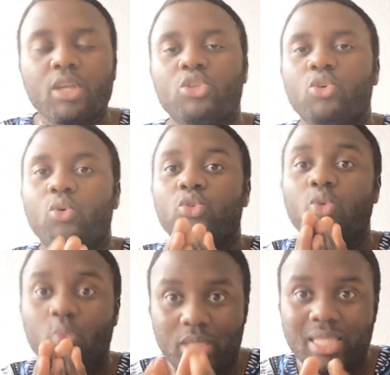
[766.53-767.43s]
So
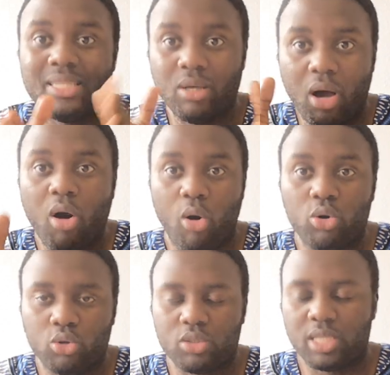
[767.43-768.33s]
you will see
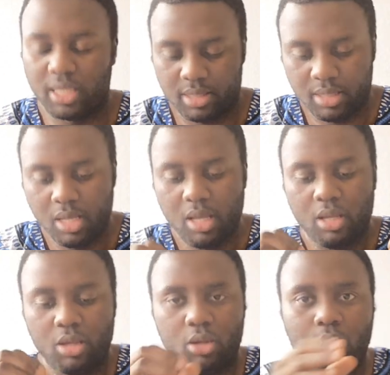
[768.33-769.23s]
all those things.
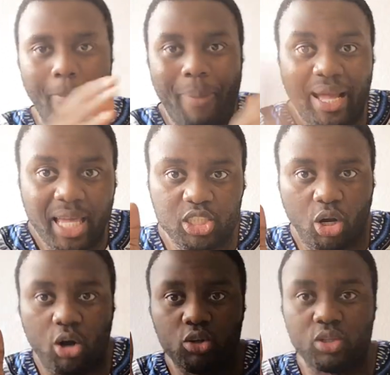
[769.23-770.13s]

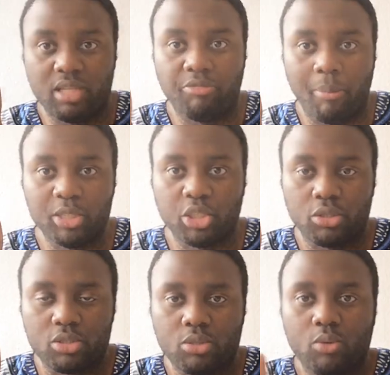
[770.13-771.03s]
Package all those
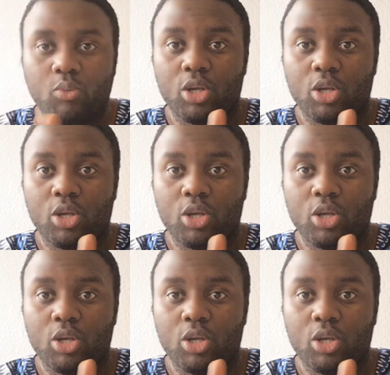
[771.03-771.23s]
informations.